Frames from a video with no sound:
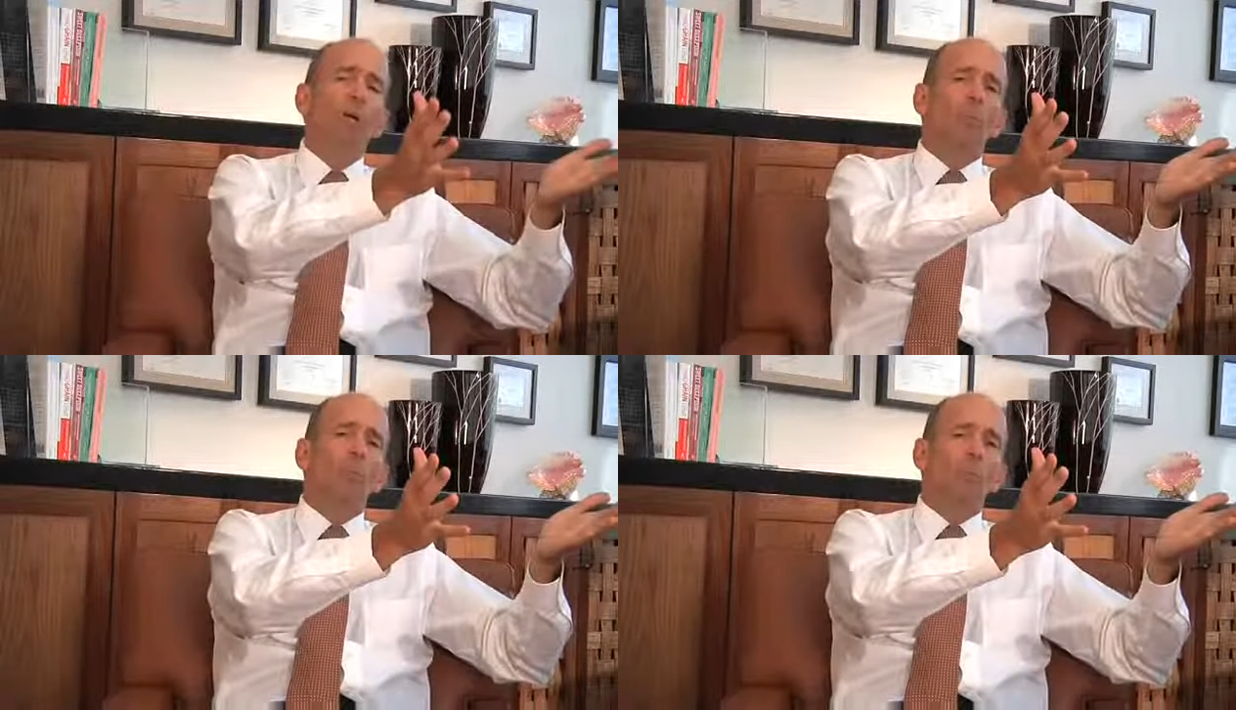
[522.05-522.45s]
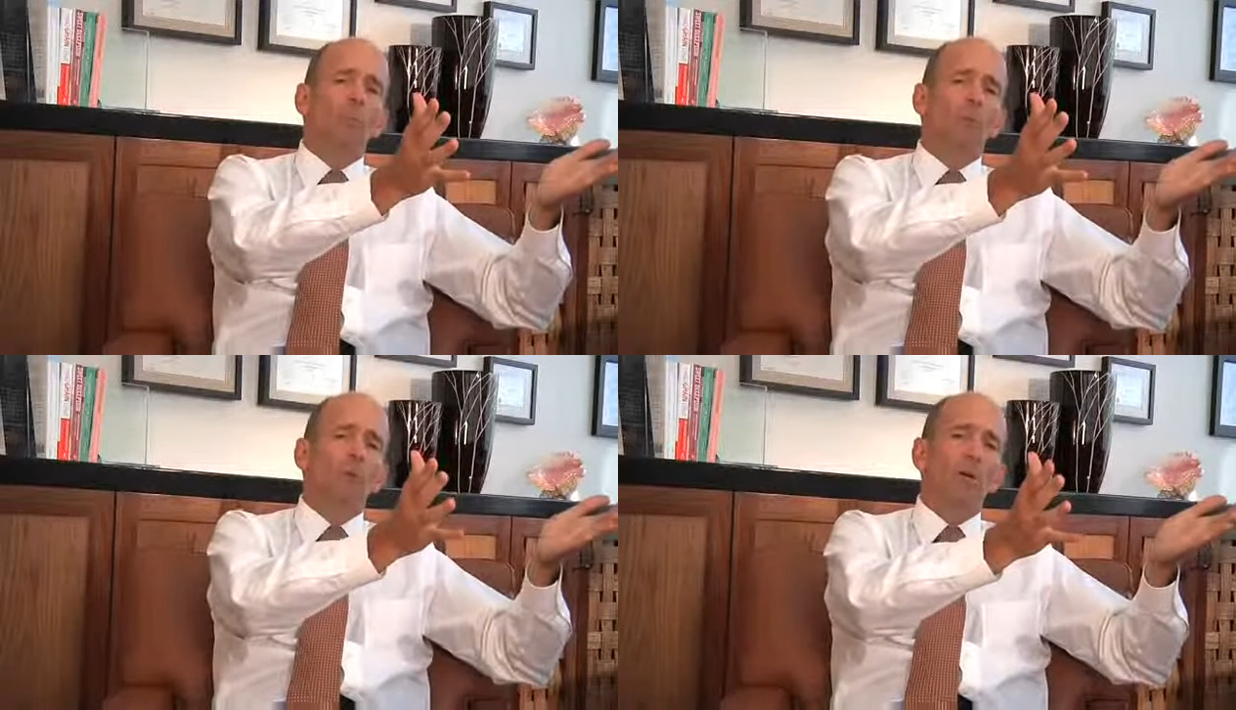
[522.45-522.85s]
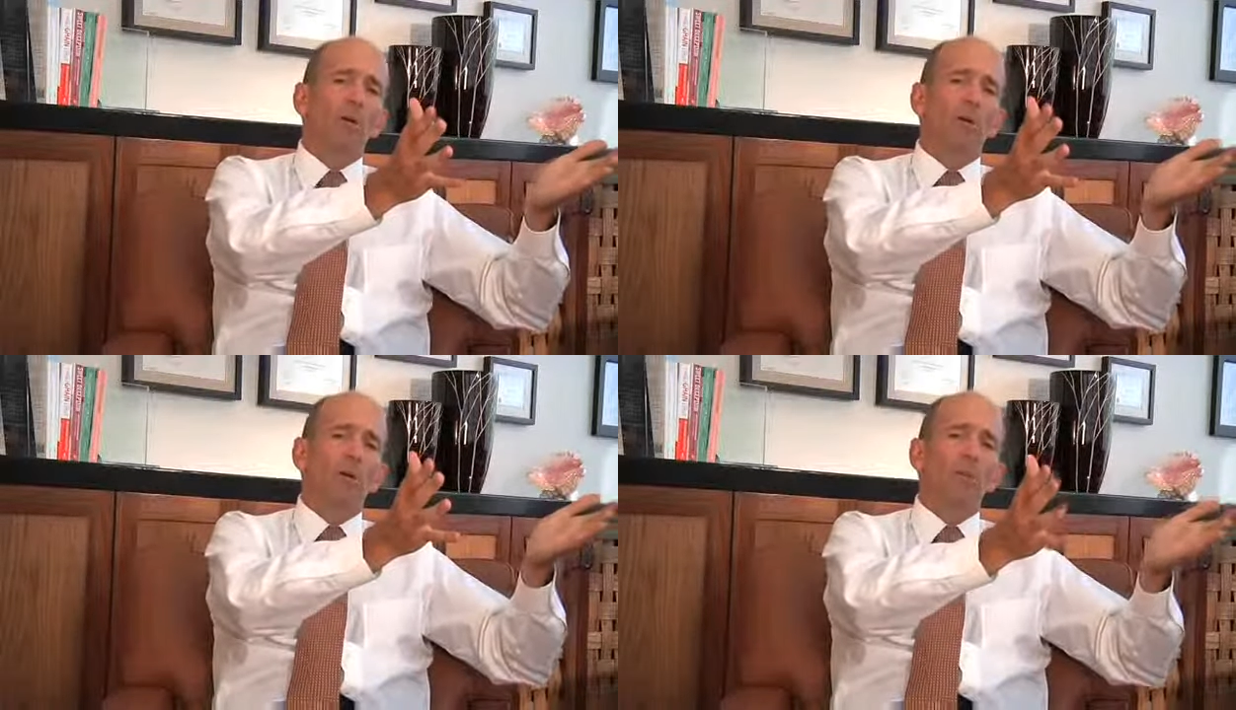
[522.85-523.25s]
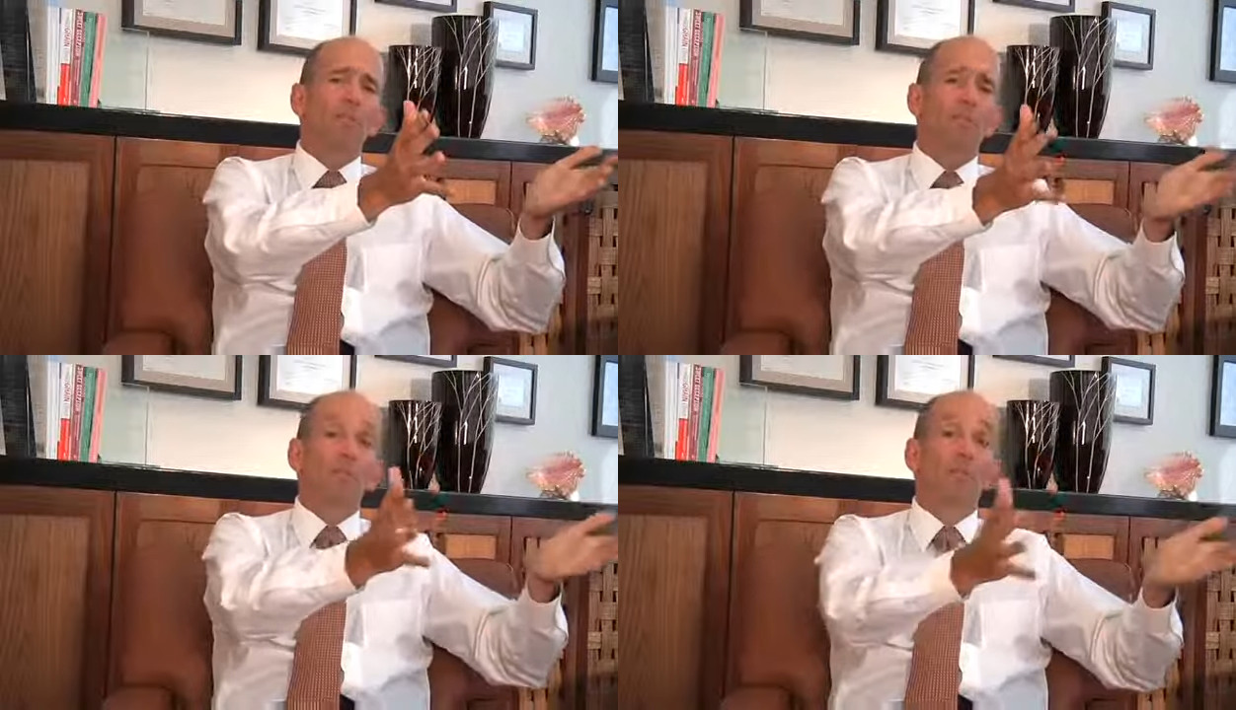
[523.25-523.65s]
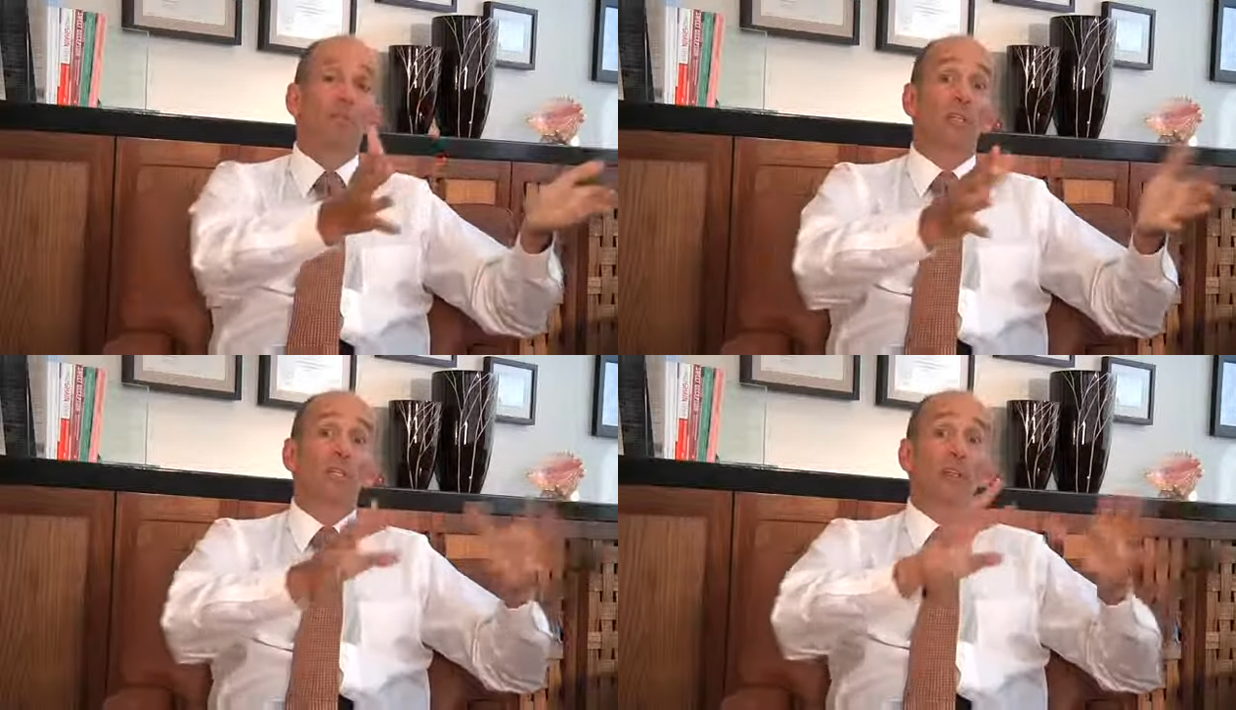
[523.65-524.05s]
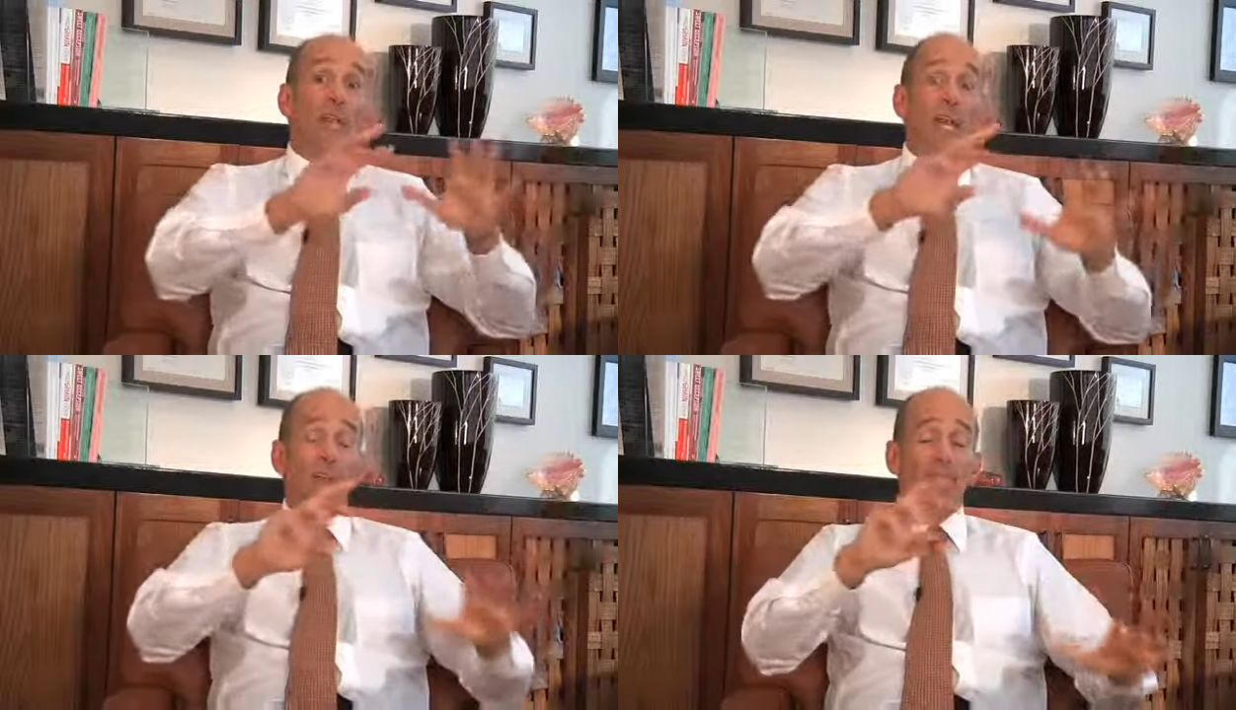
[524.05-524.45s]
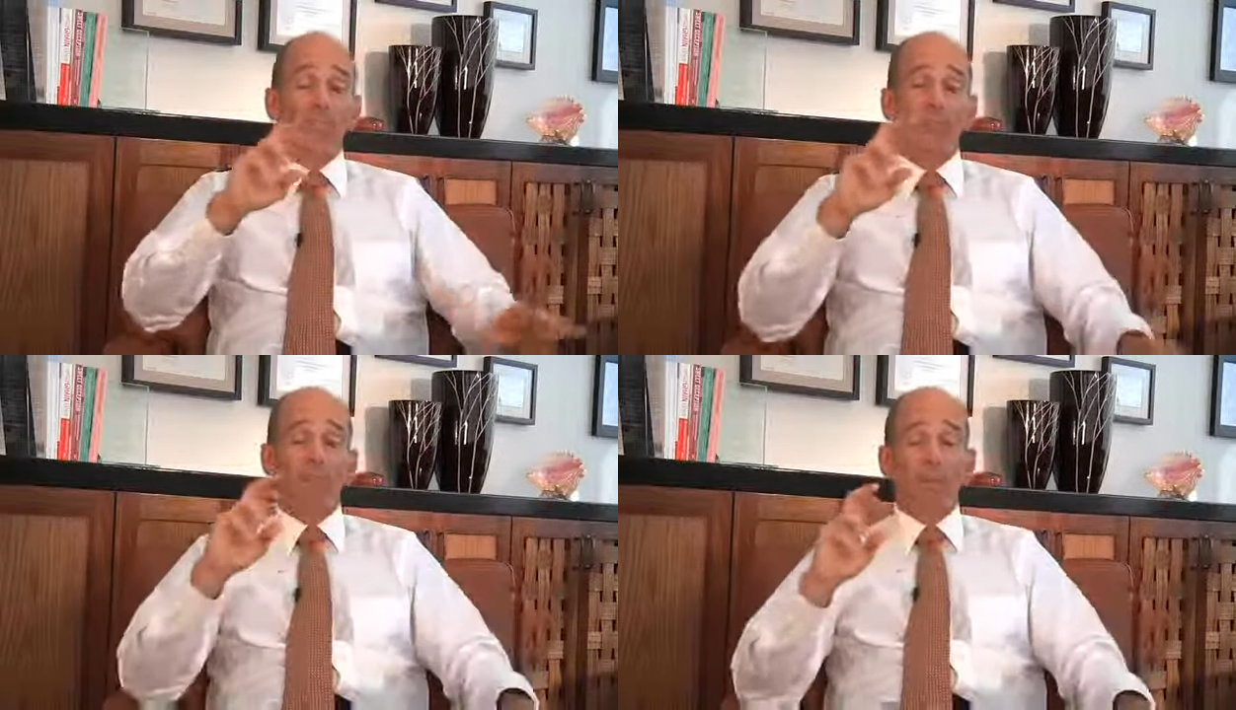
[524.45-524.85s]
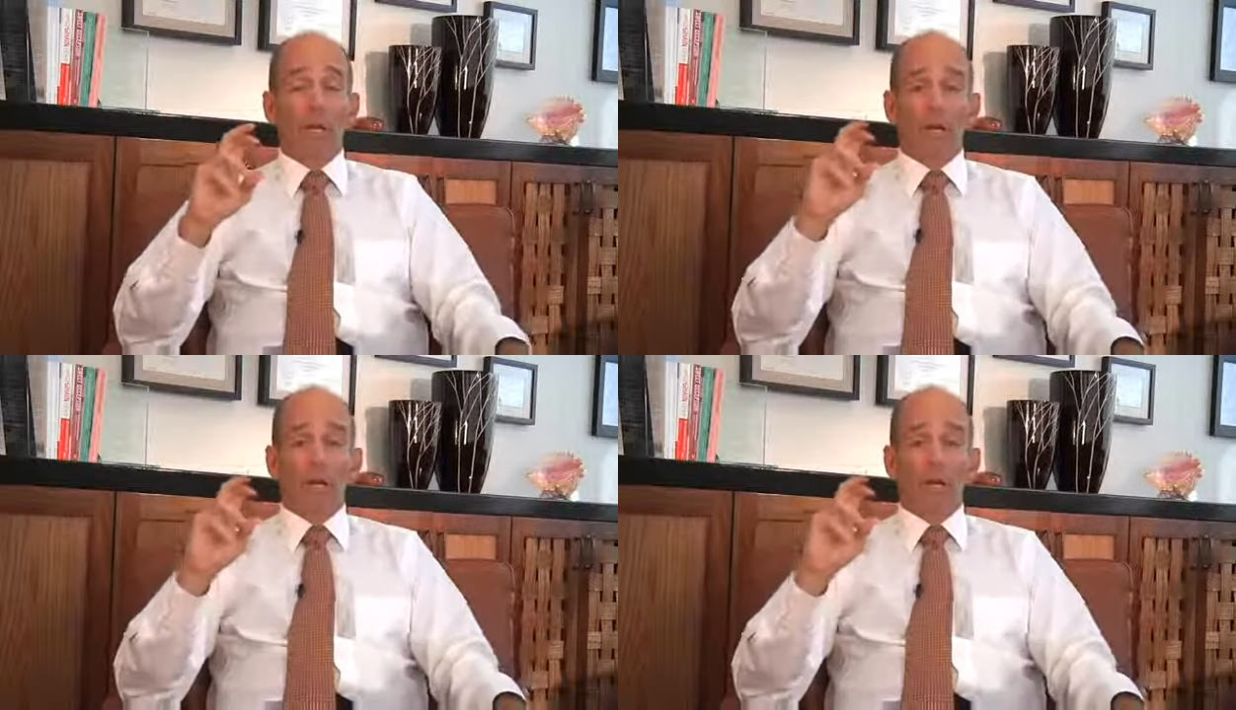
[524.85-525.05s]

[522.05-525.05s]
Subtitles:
omega-6 oils, and the omega-6 oils have some